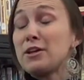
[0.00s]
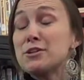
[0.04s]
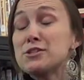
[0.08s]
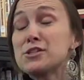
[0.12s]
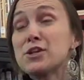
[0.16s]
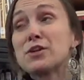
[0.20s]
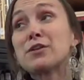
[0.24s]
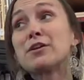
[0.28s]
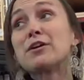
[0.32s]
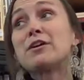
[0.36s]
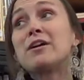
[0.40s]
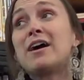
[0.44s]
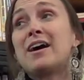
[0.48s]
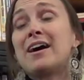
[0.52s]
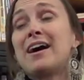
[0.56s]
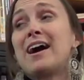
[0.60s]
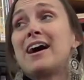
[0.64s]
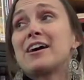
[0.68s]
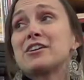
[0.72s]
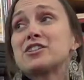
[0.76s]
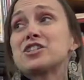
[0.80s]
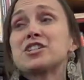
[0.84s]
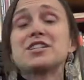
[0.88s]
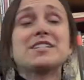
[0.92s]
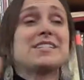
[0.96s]
So they're not
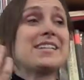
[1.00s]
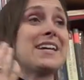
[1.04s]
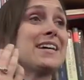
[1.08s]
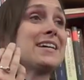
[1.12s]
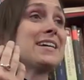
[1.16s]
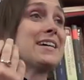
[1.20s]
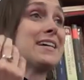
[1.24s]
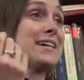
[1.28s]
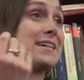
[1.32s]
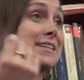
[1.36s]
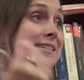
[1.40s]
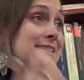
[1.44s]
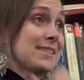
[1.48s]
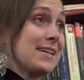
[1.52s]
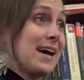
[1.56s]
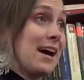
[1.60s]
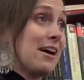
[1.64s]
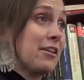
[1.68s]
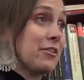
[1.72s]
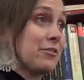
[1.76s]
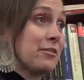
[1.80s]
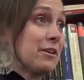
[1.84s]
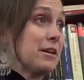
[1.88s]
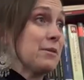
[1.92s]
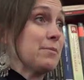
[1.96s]
actually taking a
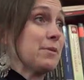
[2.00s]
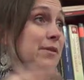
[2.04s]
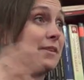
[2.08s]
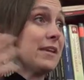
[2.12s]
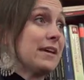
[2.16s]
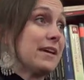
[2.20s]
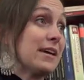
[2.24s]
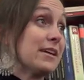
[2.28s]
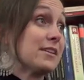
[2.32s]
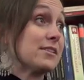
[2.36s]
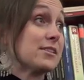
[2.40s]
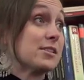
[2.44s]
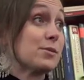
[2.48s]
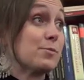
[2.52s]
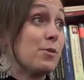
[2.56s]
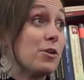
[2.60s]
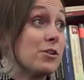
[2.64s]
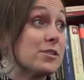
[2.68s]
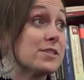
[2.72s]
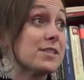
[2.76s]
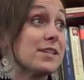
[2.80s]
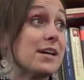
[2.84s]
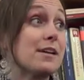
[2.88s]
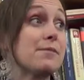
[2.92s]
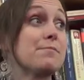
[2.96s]
salary, but they get a
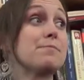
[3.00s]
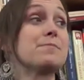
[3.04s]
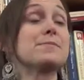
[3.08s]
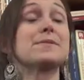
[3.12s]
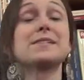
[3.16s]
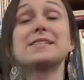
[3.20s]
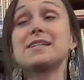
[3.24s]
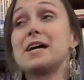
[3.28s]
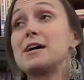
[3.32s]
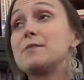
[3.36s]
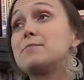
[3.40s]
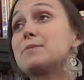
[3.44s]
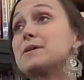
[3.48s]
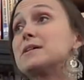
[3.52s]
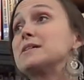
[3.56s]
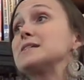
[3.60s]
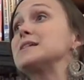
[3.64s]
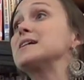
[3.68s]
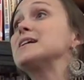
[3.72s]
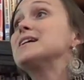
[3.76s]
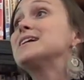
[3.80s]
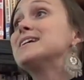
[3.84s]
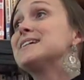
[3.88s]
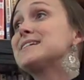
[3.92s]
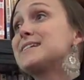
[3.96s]
small stipend
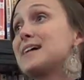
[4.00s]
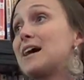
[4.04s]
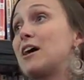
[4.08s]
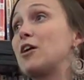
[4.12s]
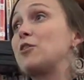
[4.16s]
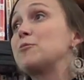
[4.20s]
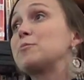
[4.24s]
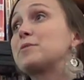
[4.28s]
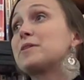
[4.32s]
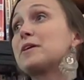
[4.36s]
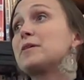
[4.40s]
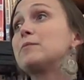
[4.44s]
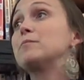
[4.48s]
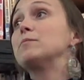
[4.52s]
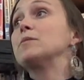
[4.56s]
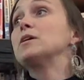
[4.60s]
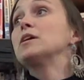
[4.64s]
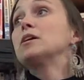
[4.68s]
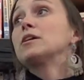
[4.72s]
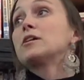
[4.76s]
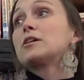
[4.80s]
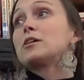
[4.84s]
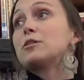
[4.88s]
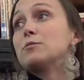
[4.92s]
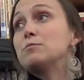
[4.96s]
to help them
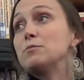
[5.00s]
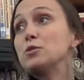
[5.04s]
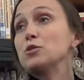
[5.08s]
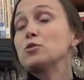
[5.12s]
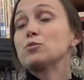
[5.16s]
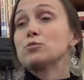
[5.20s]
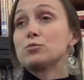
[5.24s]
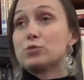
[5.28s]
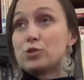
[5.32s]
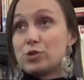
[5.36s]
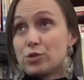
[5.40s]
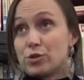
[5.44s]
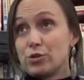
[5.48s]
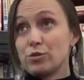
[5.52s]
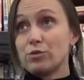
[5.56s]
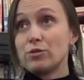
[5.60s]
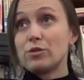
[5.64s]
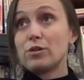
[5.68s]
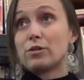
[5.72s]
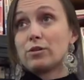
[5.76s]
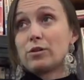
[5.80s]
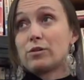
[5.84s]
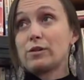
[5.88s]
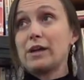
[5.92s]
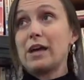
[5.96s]
commute to
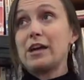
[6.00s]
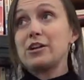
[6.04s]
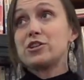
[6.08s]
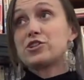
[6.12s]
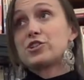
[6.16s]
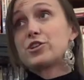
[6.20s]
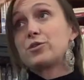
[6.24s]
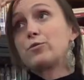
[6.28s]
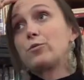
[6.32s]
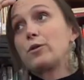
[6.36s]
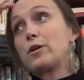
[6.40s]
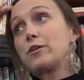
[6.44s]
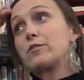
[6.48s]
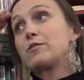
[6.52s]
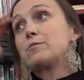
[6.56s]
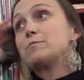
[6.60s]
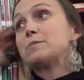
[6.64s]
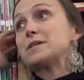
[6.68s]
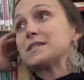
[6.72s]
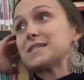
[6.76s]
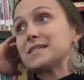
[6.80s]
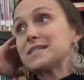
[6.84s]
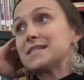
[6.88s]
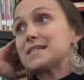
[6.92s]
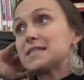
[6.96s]
the location where the
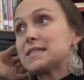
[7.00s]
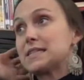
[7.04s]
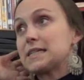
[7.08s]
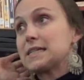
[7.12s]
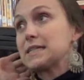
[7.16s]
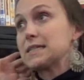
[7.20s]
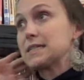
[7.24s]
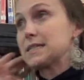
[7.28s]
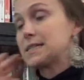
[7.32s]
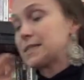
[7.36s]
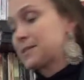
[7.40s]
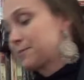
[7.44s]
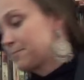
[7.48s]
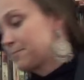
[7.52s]
business is.